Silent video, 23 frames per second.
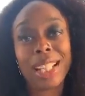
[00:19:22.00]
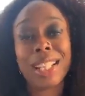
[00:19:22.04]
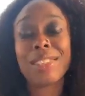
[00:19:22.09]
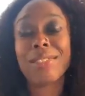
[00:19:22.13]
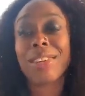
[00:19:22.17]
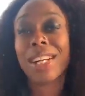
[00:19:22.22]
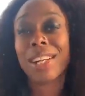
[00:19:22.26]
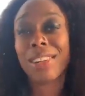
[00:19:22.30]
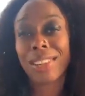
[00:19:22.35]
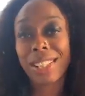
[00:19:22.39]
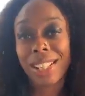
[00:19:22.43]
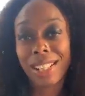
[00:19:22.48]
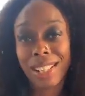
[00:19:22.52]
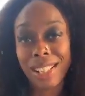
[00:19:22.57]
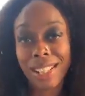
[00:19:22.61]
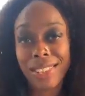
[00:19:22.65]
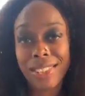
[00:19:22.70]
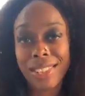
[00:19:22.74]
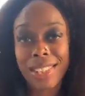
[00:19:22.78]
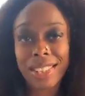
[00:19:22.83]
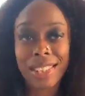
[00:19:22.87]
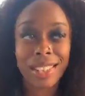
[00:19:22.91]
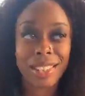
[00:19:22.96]
and my own
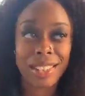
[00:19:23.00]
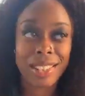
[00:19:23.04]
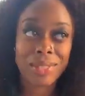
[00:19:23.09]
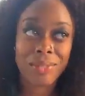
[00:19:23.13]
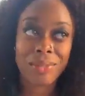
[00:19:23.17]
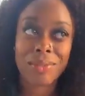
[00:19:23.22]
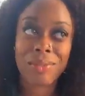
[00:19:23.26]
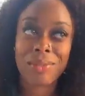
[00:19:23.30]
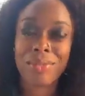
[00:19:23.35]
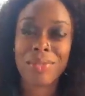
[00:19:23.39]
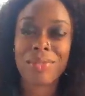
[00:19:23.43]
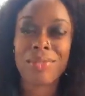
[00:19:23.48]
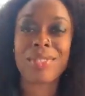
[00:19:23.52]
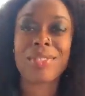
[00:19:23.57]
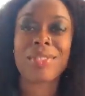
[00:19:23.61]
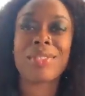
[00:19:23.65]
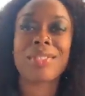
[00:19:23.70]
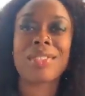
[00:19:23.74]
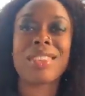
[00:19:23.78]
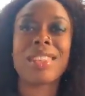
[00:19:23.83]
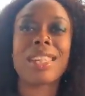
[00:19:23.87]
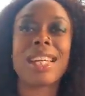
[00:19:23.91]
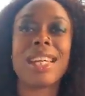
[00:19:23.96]
LLC,
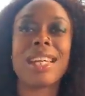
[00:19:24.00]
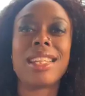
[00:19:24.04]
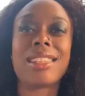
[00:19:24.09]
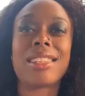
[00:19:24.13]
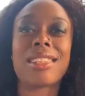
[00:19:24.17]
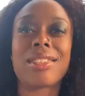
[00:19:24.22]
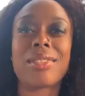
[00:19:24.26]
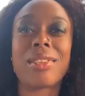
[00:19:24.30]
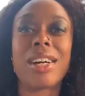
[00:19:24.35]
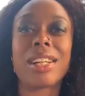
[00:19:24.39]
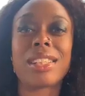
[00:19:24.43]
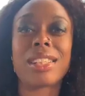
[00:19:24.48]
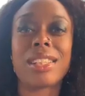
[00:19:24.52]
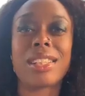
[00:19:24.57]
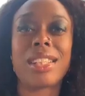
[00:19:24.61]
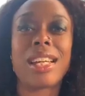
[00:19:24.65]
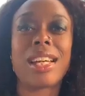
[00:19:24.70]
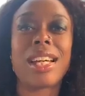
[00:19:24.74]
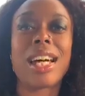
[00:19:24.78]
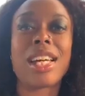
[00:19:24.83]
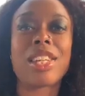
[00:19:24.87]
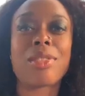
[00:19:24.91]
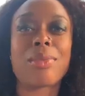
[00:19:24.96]
hence Rock the
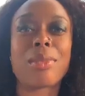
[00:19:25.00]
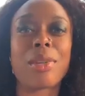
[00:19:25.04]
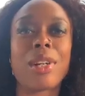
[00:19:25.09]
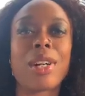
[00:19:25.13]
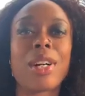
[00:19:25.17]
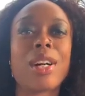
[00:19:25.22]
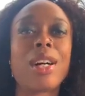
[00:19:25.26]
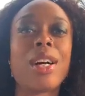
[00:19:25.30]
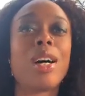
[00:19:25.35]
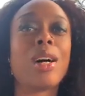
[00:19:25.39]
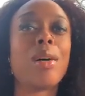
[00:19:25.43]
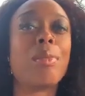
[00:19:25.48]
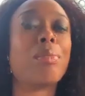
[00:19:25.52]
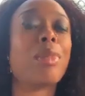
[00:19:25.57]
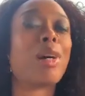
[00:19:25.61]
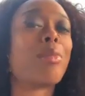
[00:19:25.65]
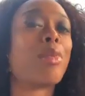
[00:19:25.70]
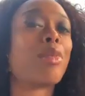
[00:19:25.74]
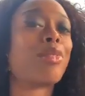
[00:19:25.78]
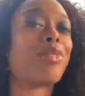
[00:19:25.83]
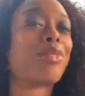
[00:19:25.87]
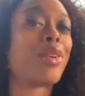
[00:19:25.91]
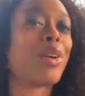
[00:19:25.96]
Diaspora,
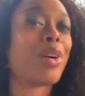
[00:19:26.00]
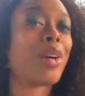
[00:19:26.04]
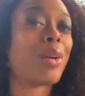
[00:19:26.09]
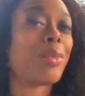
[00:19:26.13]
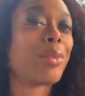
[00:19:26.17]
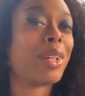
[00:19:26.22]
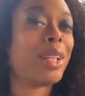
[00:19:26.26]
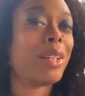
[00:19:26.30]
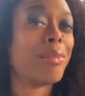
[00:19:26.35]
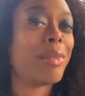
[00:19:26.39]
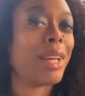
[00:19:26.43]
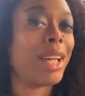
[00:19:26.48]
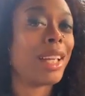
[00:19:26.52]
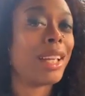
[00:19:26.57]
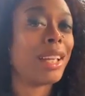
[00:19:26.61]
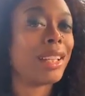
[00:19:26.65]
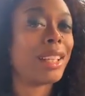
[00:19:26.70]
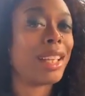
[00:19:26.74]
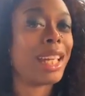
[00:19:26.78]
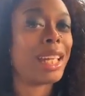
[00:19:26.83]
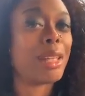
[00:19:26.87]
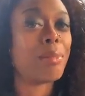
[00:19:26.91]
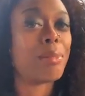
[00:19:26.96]
but before we
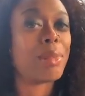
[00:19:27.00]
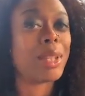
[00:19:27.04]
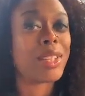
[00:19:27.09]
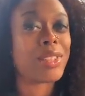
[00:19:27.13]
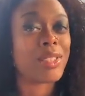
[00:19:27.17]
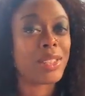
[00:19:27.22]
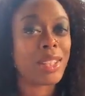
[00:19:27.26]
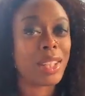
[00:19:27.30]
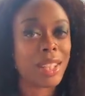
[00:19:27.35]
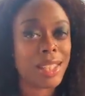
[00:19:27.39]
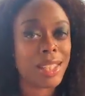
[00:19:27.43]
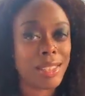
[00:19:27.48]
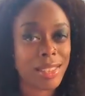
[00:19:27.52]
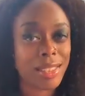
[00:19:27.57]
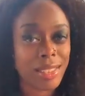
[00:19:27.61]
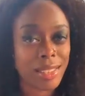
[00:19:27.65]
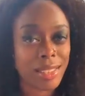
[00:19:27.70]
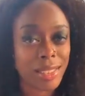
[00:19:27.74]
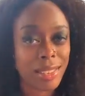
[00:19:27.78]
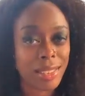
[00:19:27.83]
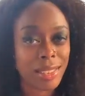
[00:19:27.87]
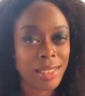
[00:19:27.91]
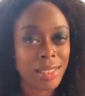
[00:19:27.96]
made a business
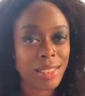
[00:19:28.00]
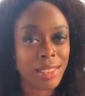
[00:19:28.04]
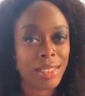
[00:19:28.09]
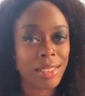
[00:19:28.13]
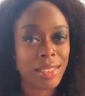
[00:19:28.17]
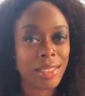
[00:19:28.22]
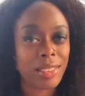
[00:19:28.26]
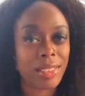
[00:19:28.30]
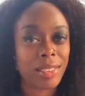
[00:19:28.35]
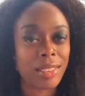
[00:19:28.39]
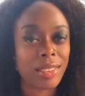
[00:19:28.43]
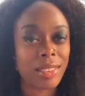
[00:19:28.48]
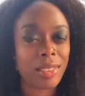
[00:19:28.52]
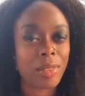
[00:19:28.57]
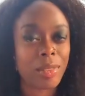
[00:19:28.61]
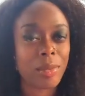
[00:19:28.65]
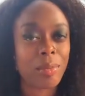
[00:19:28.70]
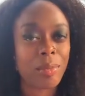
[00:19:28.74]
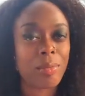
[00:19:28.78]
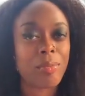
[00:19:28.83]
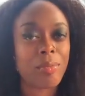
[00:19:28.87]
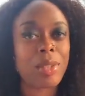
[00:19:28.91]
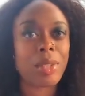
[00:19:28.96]

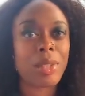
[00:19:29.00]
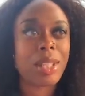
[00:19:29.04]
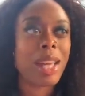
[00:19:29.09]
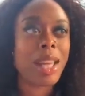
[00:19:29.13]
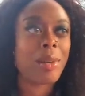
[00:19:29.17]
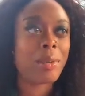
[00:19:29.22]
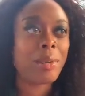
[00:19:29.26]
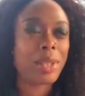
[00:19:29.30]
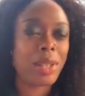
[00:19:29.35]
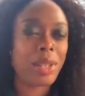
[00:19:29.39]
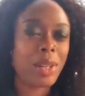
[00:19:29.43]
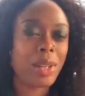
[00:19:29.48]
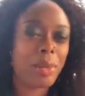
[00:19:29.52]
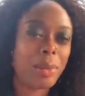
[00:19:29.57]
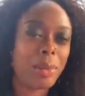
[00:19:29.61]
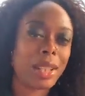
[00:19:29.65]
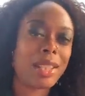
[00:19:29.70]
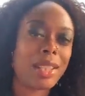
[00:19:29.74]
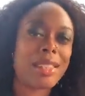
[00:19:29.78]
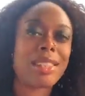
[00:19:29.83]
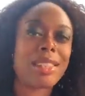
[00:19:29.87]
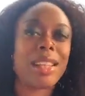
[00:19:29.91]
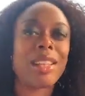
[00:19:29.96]
so that we
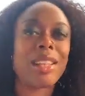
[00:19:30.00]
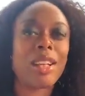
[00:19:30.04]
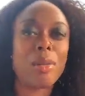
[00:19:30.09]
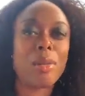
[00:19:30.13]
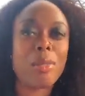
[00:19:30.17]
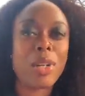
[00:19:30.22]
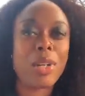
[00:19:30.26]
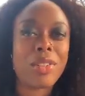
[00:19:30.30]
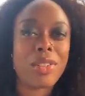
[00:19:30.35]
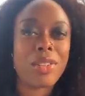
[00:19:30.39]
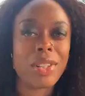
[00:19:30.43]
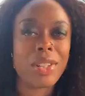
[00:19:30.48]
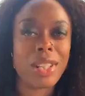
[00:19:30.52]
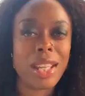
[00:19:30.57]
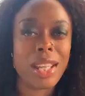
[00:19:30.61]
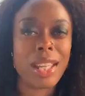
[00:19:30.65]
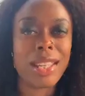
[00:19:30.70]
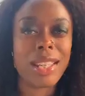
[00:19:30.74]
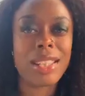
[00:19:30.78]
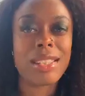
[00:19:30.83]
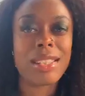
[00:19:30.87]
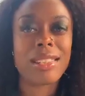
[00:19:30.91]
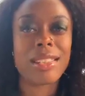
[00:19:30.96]
could sell our
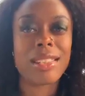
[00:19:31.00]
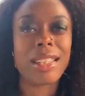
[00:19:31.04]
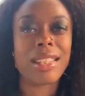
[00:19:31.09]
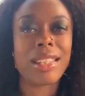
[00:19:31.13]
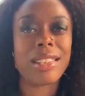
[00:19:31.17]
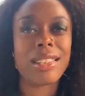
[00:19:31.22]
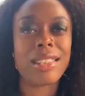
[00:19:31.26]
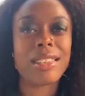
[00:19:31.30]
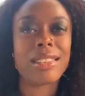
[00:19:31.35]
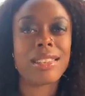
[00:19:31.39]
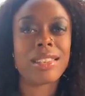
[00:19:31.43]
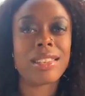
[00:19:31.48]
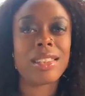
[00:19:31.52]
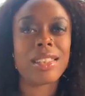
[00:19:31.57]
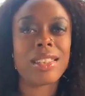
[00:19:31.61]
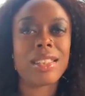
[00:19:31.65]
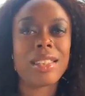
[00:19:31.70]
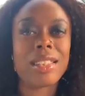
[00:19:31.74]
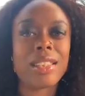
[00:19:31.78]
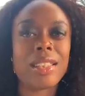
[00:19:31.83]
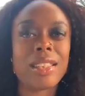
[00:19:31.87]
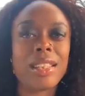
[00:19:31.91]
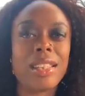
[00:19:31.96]
merchandise
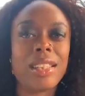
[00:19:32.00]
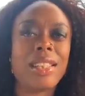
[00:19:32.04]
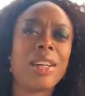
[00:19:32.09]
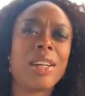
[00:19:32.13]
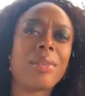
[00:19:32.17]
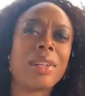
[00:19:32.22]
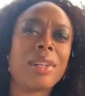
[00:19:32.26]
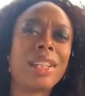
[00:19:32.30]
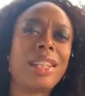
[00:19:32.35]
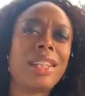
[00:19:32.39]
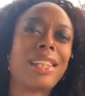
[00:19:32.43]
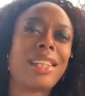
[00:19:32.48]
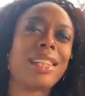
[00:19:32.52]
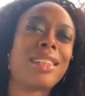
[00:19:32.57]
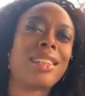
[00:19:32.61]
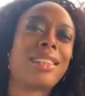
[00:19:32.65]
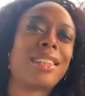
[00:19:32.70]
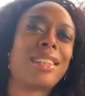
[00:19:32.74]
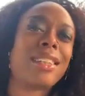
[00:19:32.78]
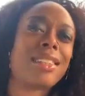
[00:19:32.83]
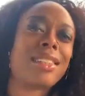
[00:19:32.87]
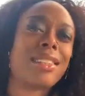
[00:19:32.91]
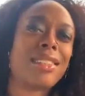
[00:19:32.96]
and really get
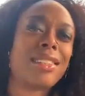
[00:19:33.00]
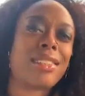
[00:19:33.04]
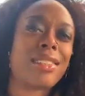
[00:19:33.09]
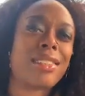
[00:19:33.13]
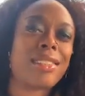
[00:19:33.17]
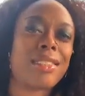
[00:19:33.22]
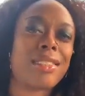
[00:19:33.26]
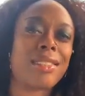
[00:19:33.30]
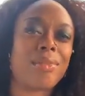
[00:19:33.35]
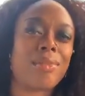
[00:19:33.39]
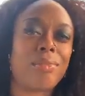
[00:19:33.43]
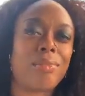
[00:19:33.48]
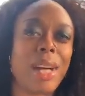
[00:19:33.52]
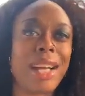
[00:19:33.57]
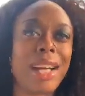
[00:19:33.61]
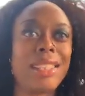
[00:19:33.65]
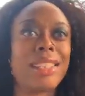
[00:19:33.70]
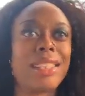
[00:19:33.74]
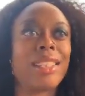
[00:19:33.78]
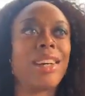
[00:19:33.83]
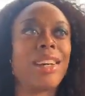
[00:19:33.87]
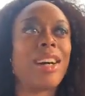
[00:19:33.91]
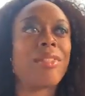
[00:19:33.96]
this
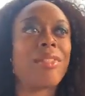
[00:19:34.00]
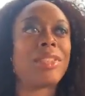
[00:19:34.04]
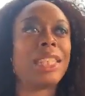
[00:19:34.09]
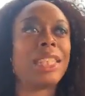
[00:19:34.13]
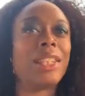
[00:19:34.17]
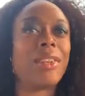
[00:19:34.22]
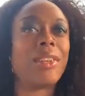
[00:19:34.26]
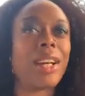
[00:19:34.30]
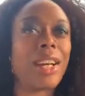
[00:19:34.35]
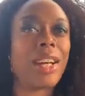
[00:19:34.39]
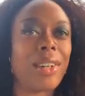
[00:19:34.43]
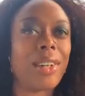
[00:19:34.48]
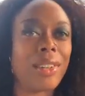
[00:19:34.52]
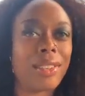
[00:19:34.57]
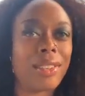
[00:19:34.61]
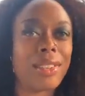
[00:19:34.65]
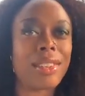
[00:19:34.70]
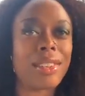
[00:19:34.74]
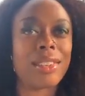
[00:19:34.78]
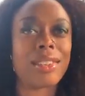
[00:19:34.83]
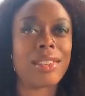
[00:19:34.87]
idea off the ground,